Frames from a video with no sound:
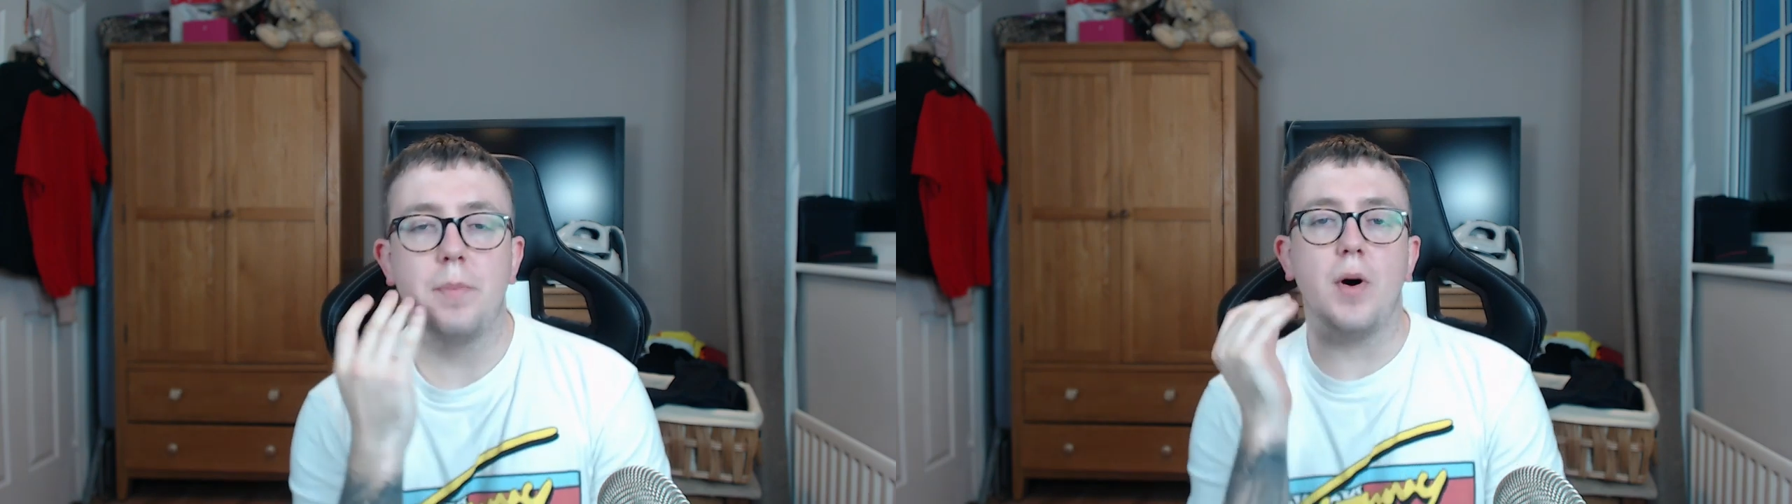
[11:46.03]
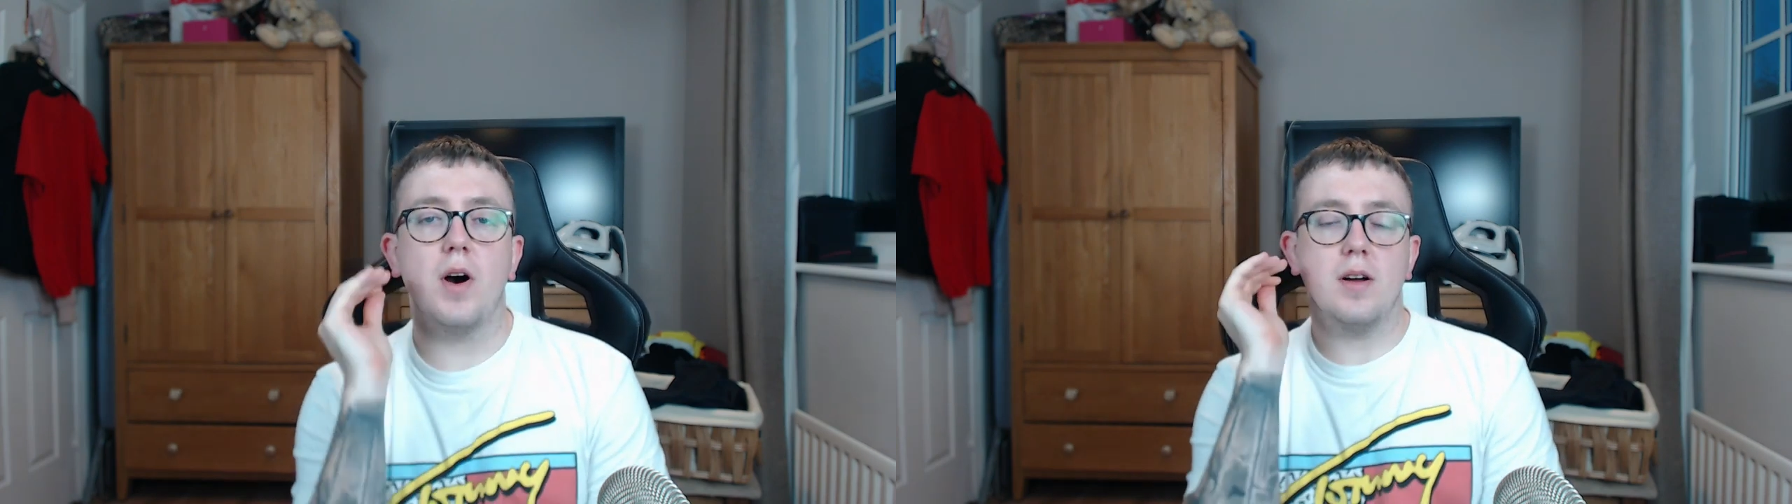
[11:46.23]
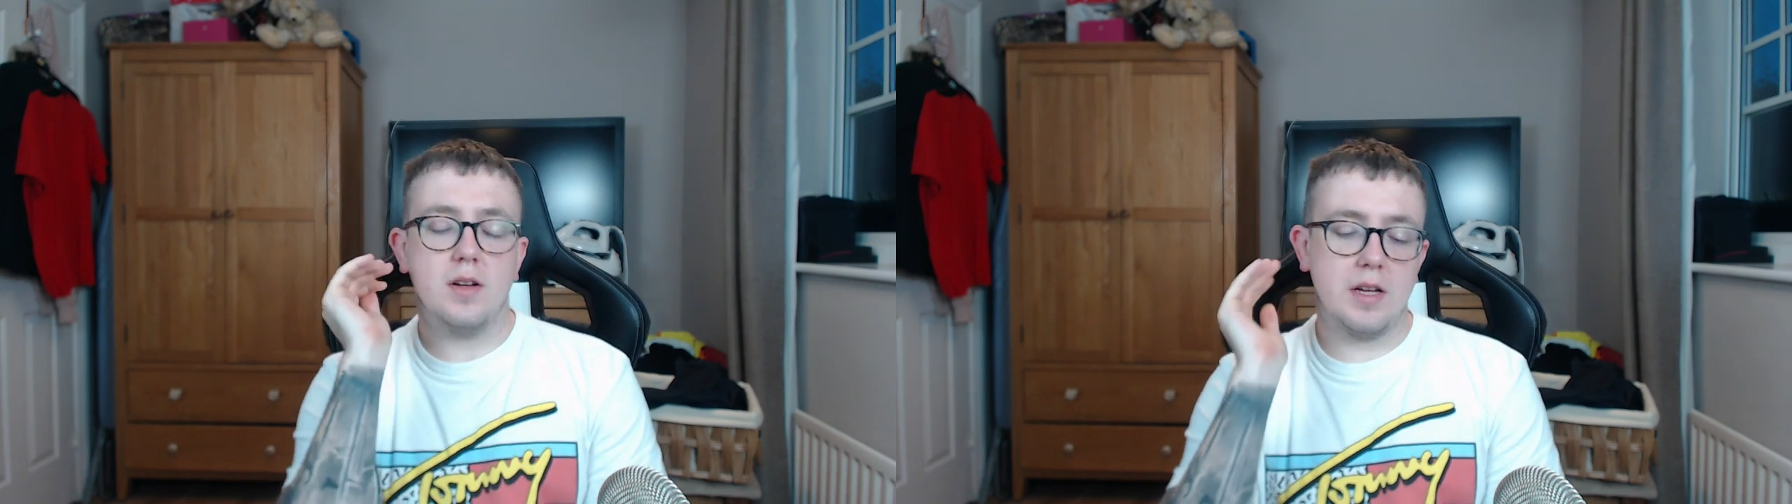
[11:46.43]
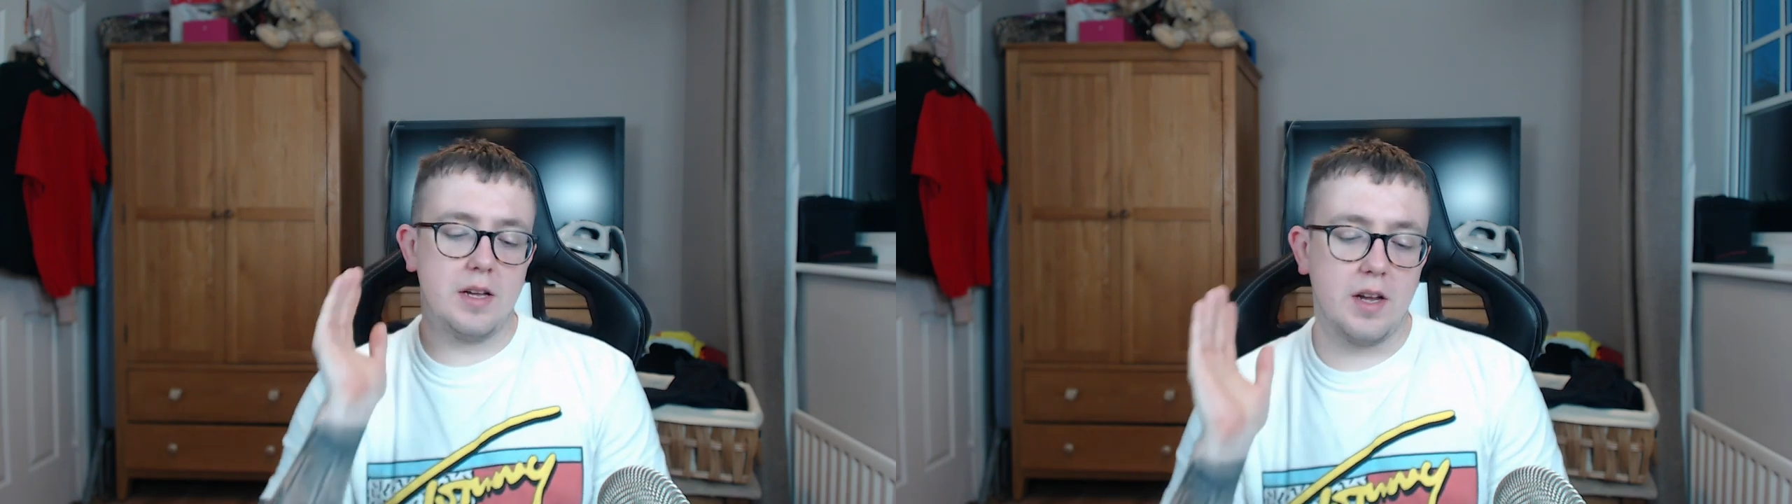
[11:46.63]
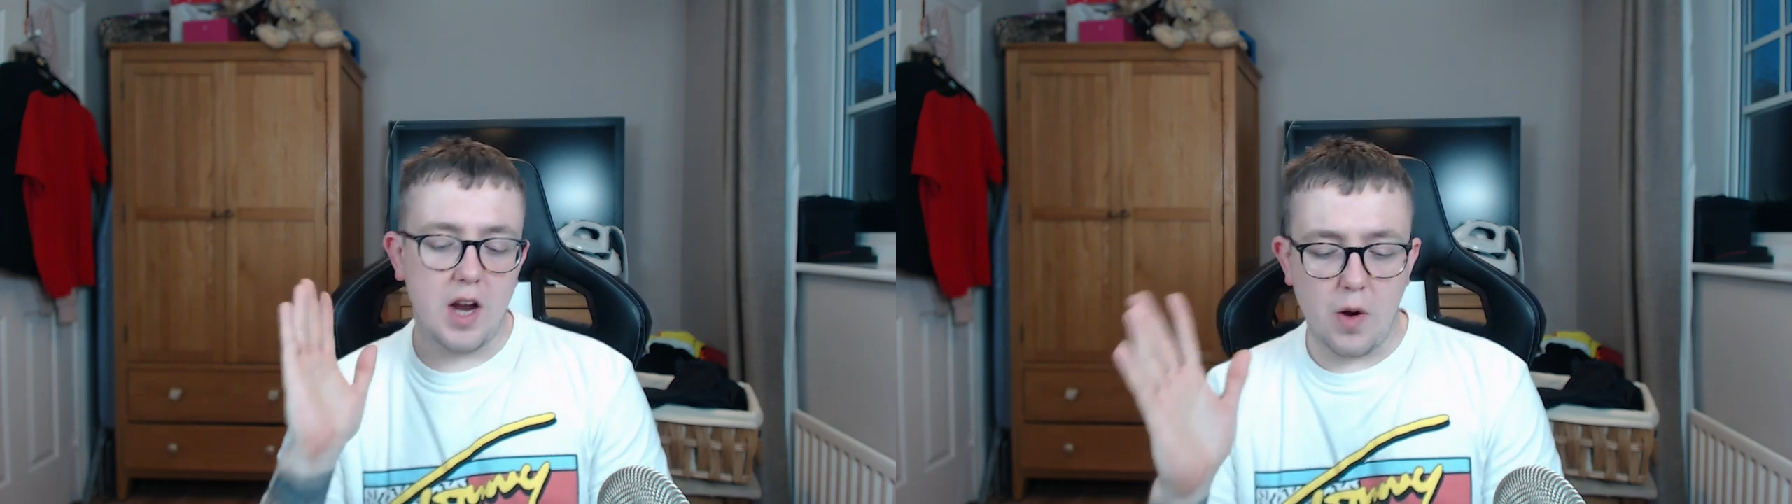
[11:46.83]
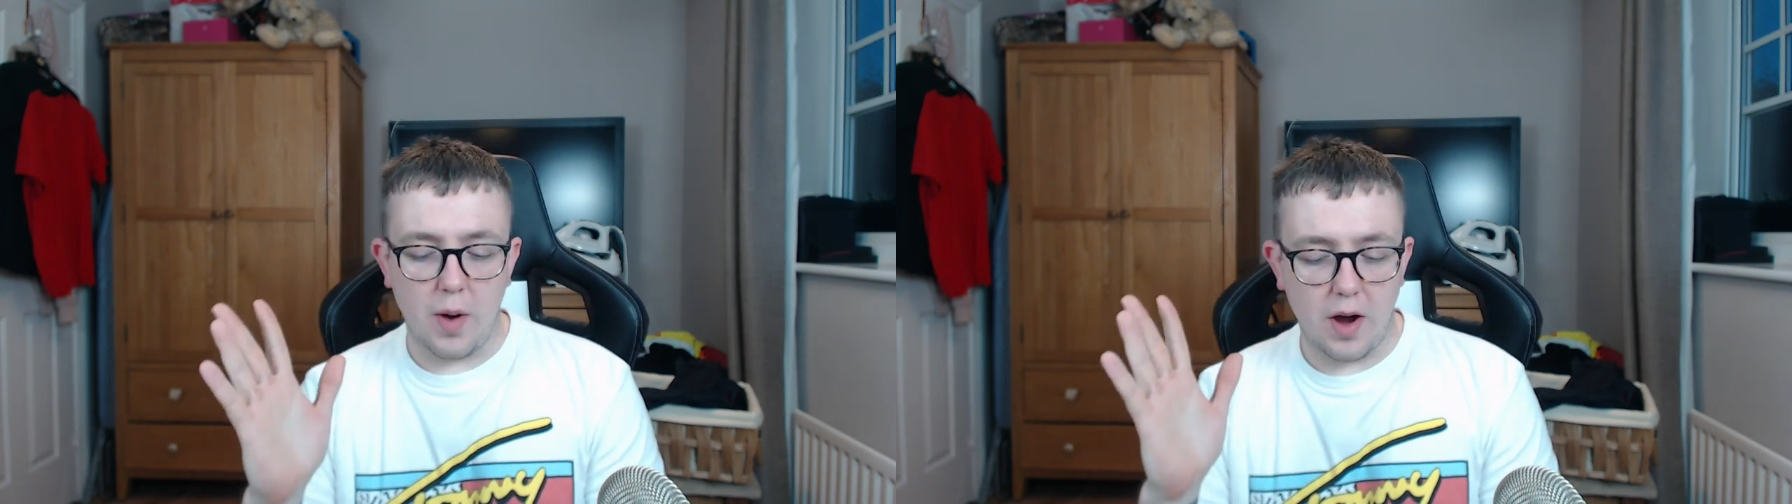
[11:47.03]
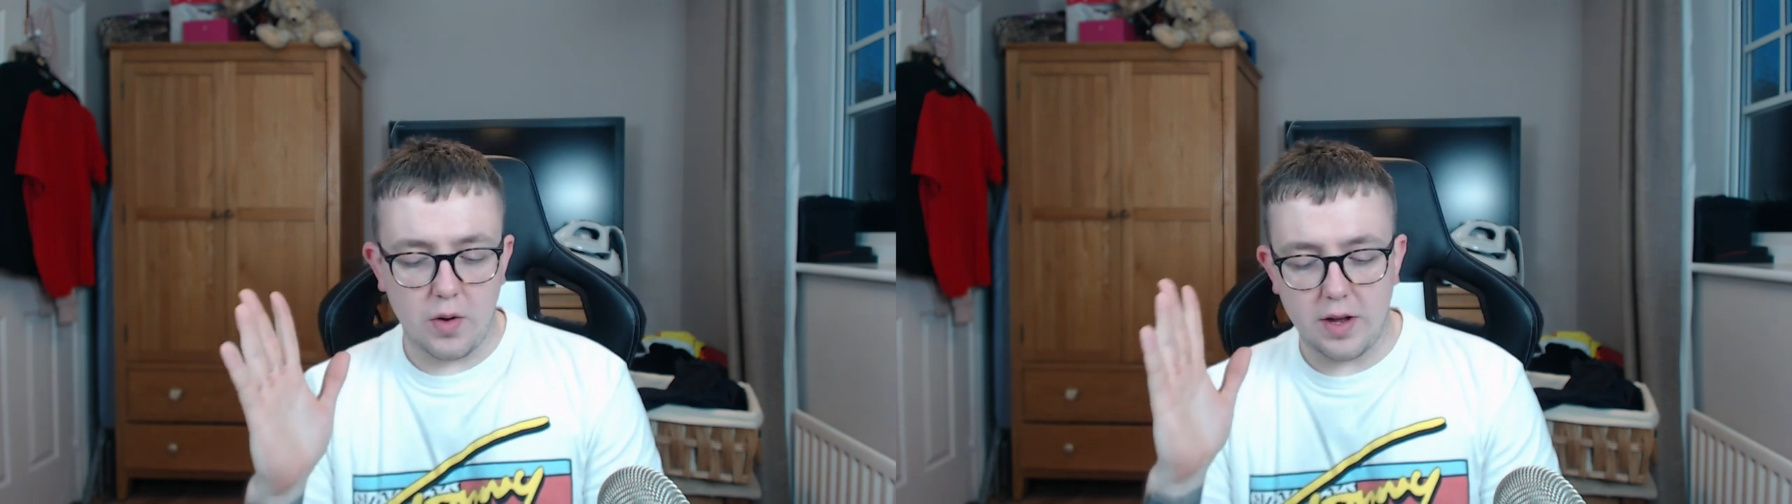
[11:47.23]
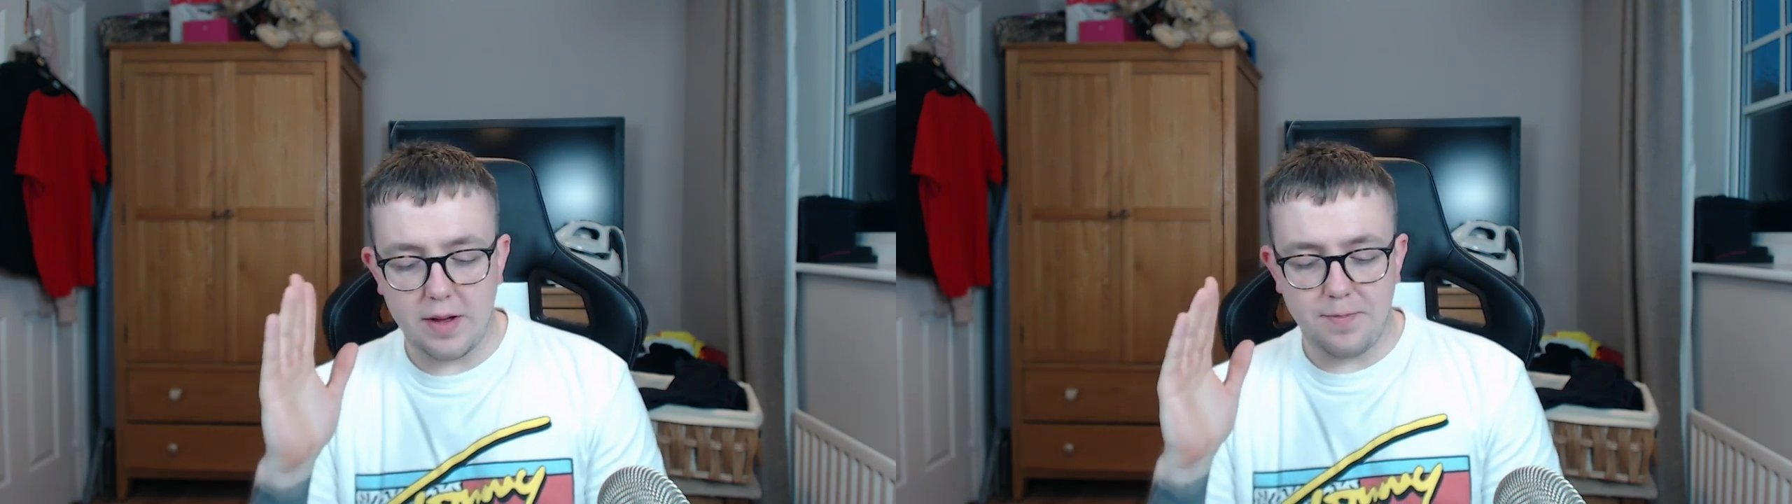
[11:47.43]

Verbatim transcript: but you know what?